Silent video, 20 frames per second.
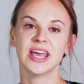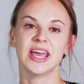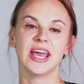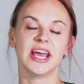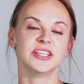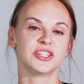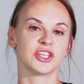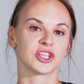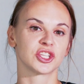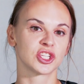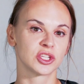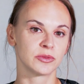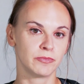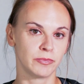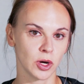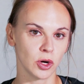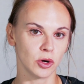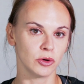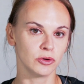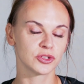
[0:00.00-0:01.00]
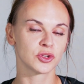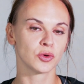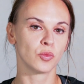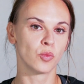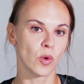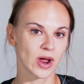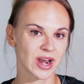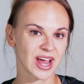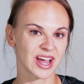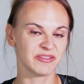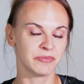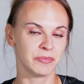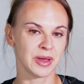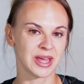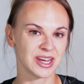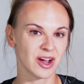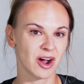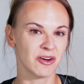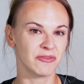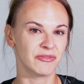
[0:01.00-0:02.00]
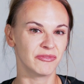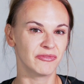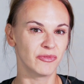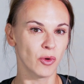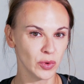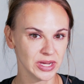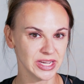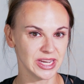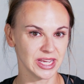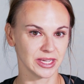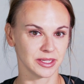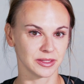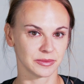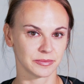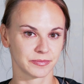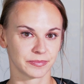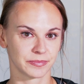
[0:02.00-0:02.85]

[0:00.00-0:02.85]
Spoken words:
is expose what I've been avoiding.